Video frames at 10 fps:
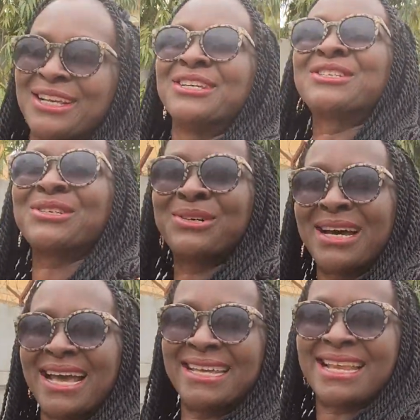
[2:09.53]
So
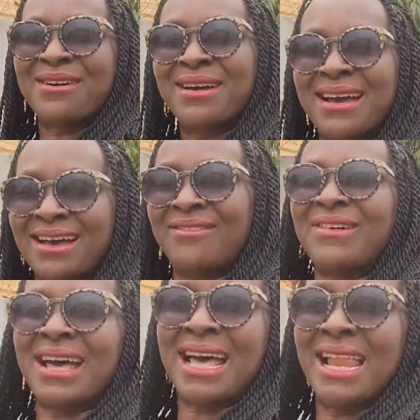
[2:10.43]
I now have
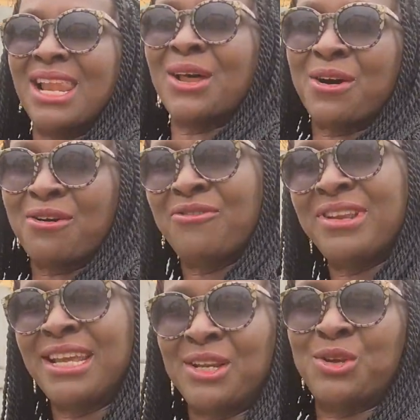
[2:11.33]
a
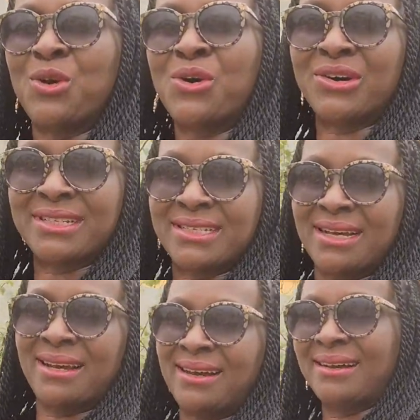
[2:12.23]
lovely
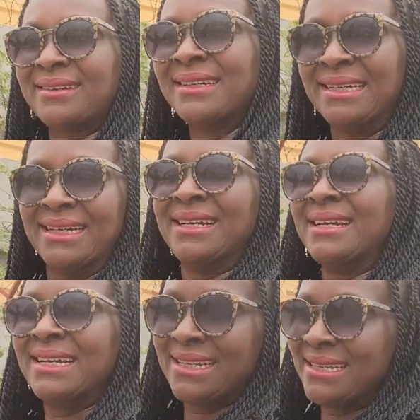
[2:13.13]
daughter.
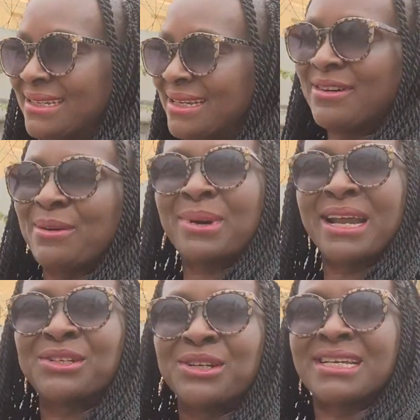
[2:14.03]
Never
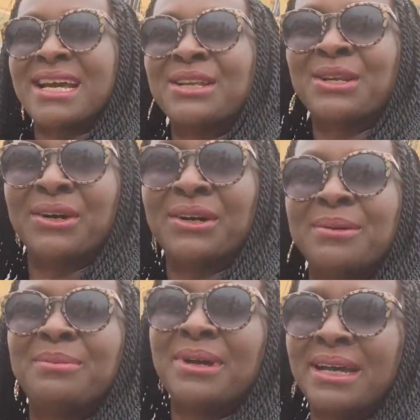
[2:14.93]
mind daughter-in-law,
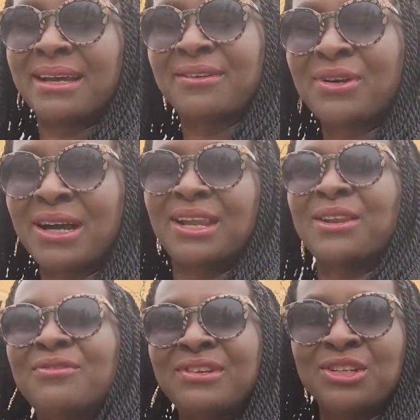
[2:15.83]
I've got a
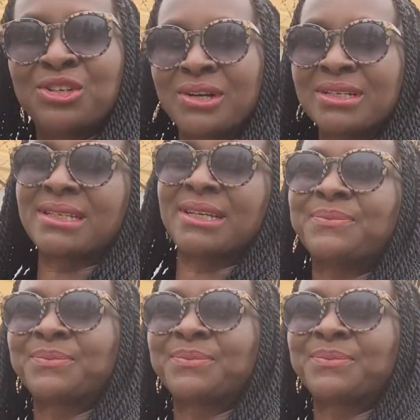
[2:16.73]
lovely daughter.